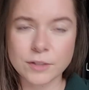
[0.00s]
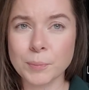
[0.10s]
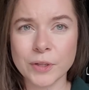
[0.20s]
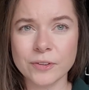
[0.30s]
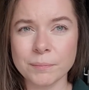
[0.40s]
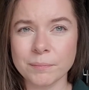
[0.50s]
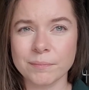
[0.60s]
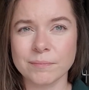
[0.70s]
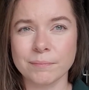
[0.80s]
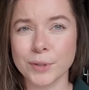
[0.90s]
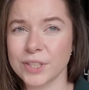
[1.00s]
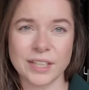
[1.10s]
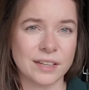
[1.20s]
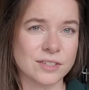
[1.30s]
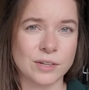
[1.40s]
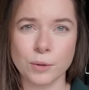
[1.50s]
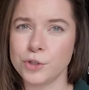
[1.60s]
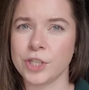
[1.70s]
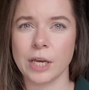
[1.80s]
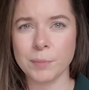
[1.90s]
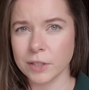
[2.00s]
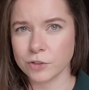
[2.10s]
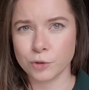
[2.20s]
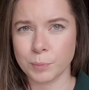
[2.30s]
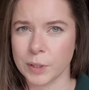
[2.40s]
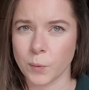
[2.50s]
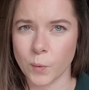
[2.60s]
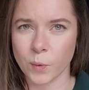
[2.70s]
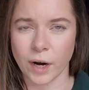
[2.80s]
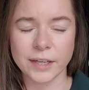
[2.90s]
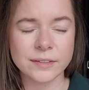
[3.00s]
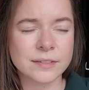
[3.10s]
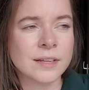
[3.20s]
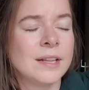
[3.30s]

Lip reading: bottom, but it has no shaping. It should be right.